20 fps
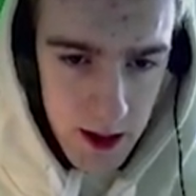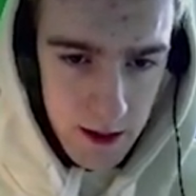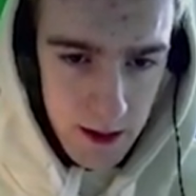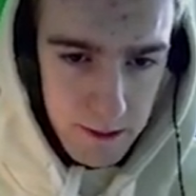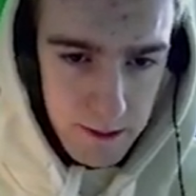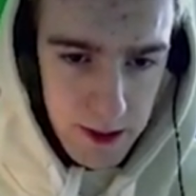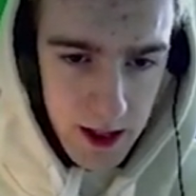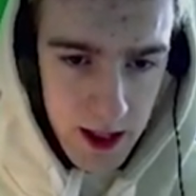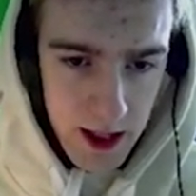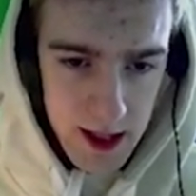
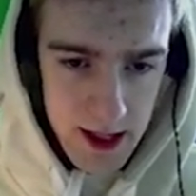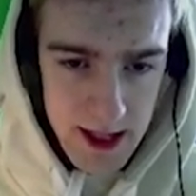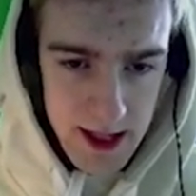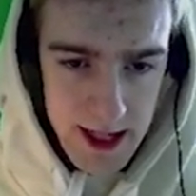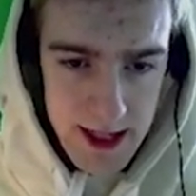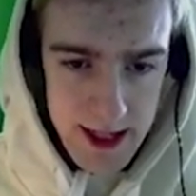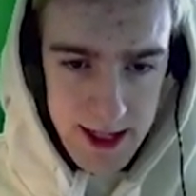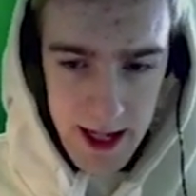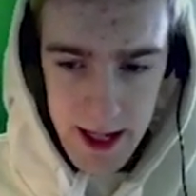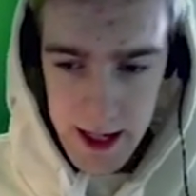Because
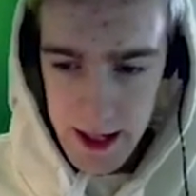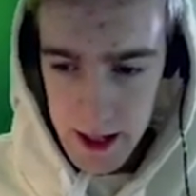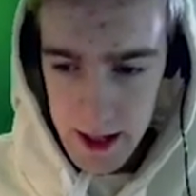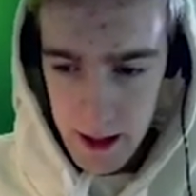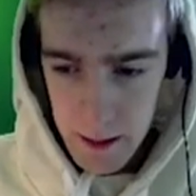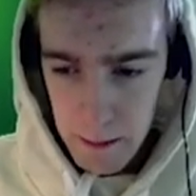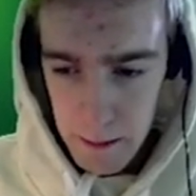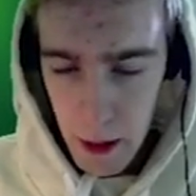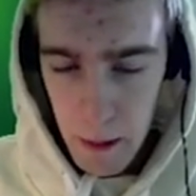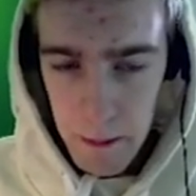he's getting
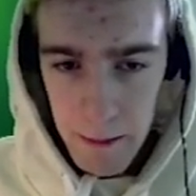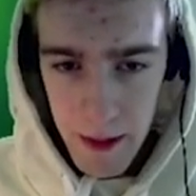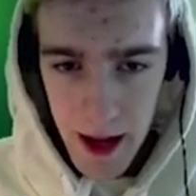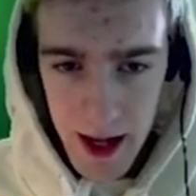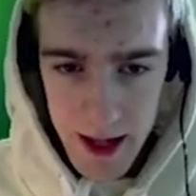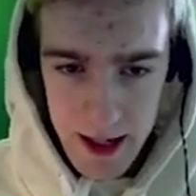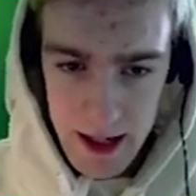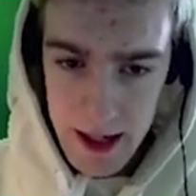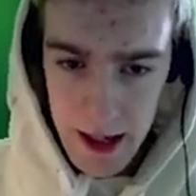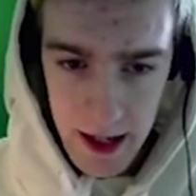
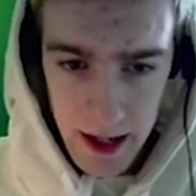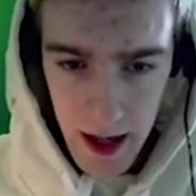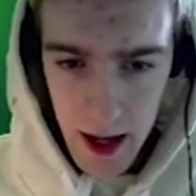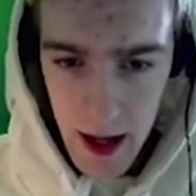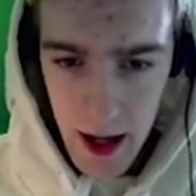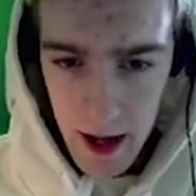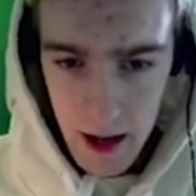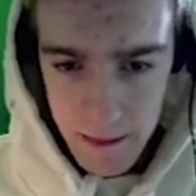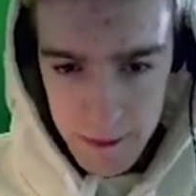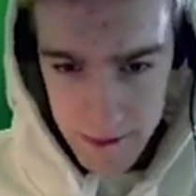bombarded and a
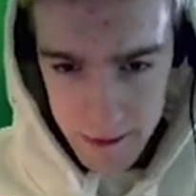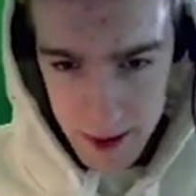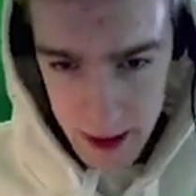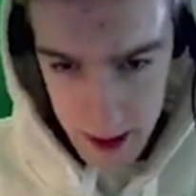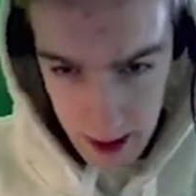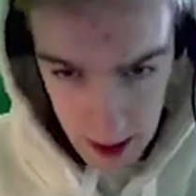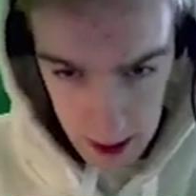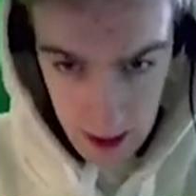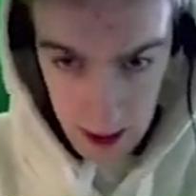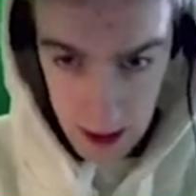half.
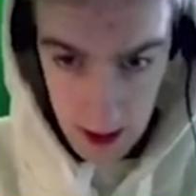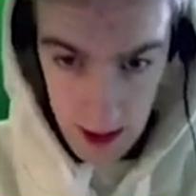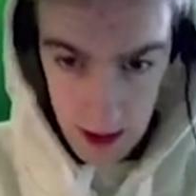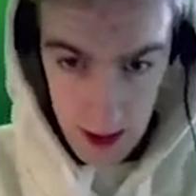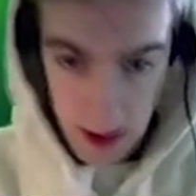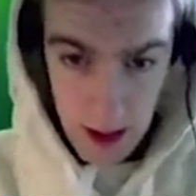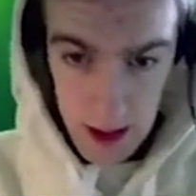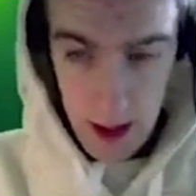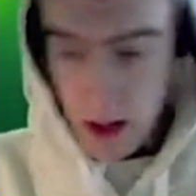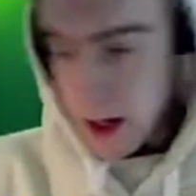
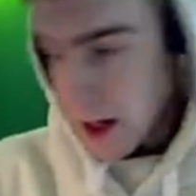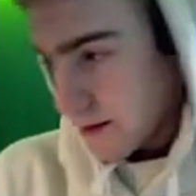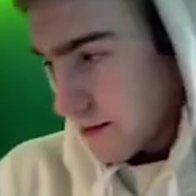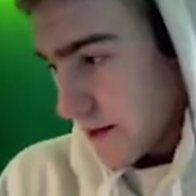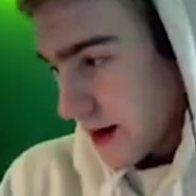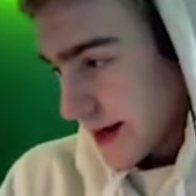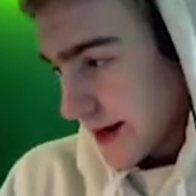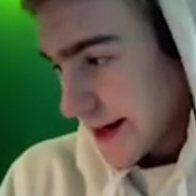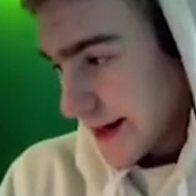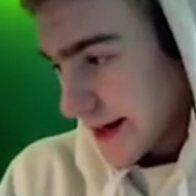
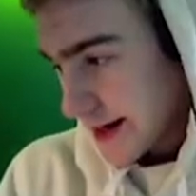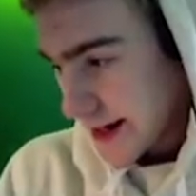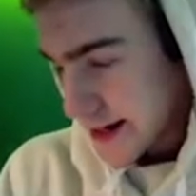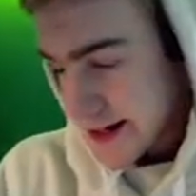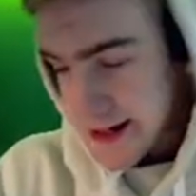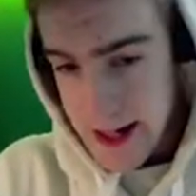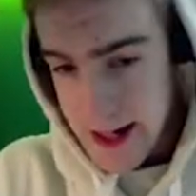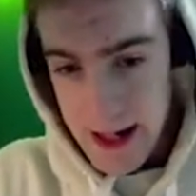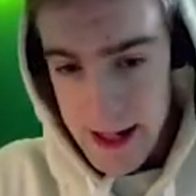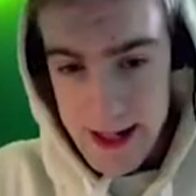Monkey
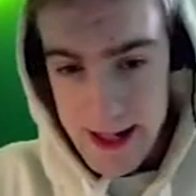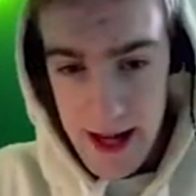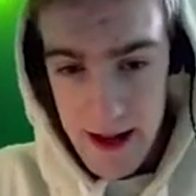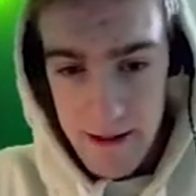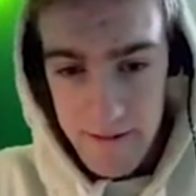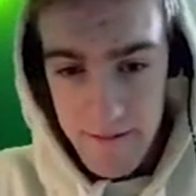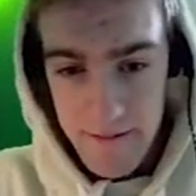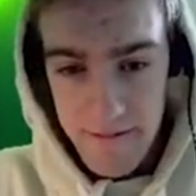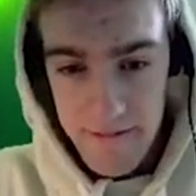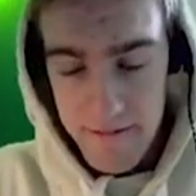King's getting
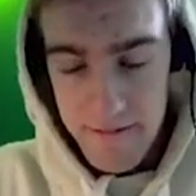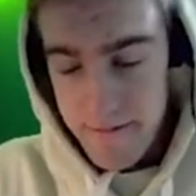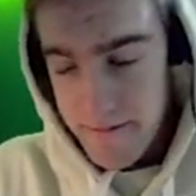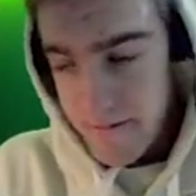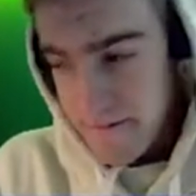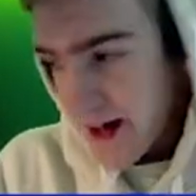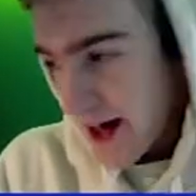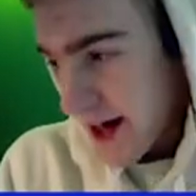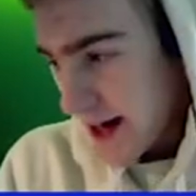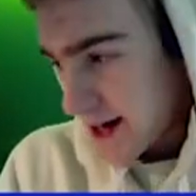that
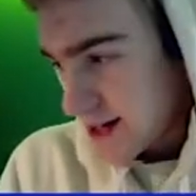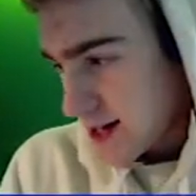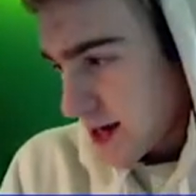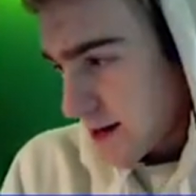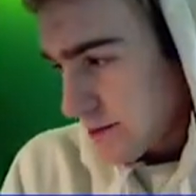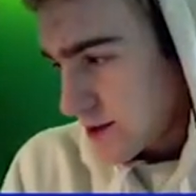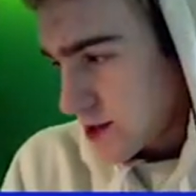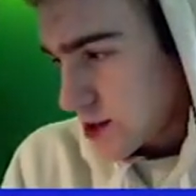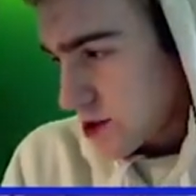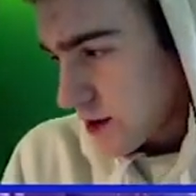fat
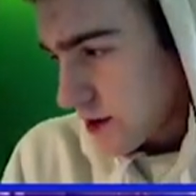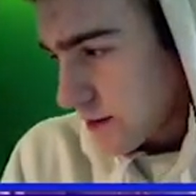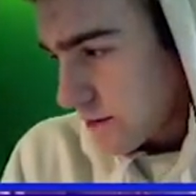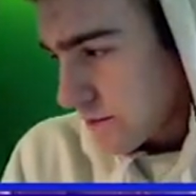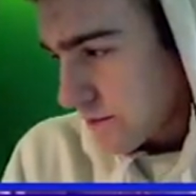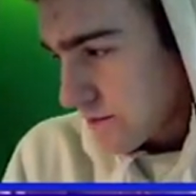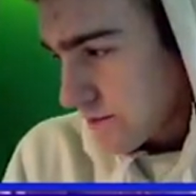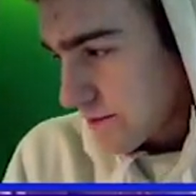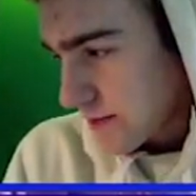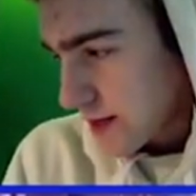damage on
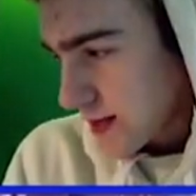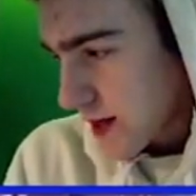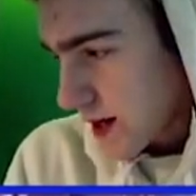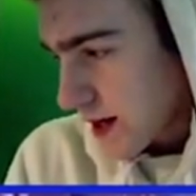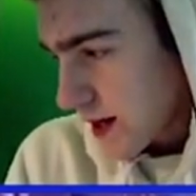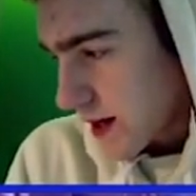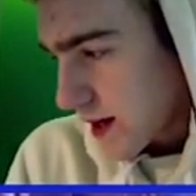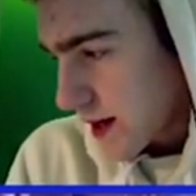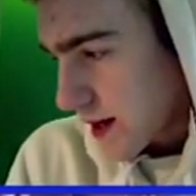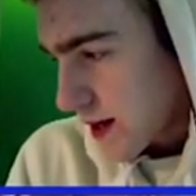
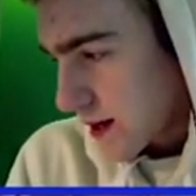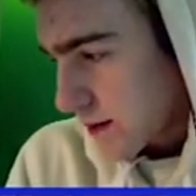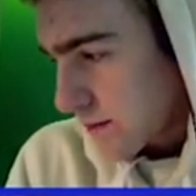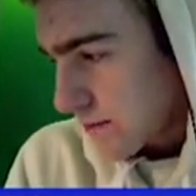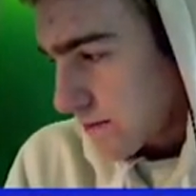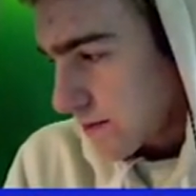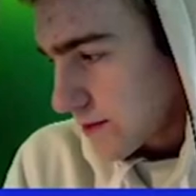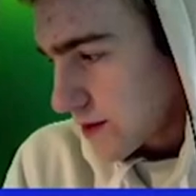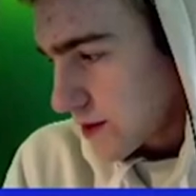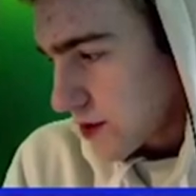him.
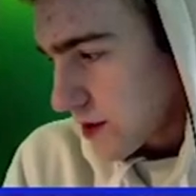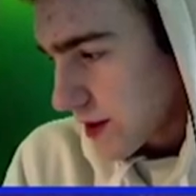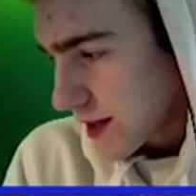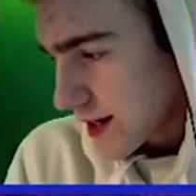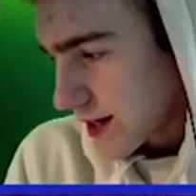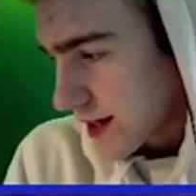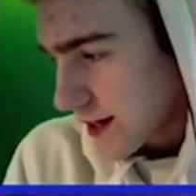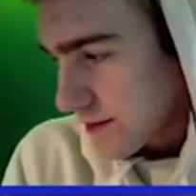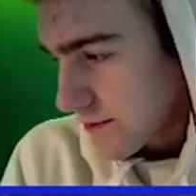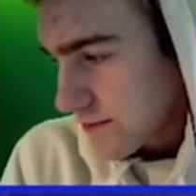Um, you're
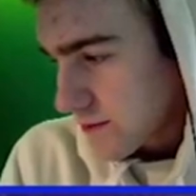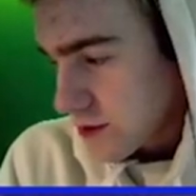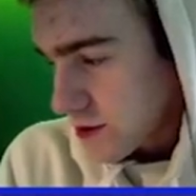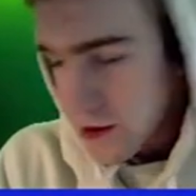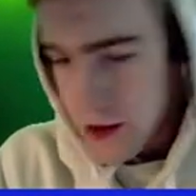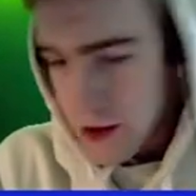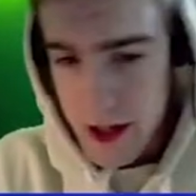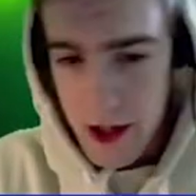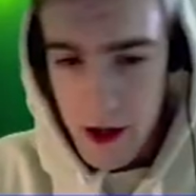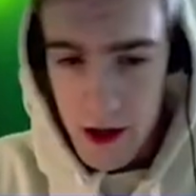kidding. You
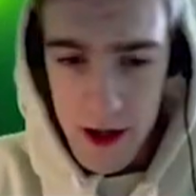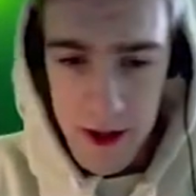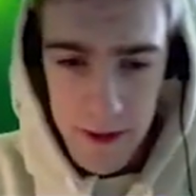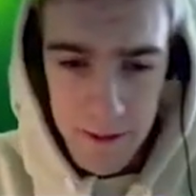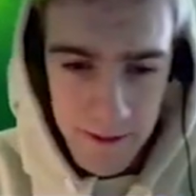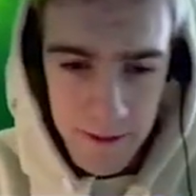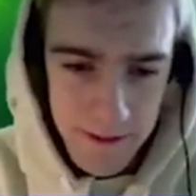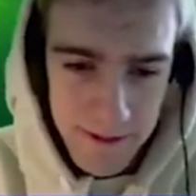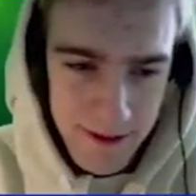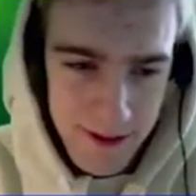already own him.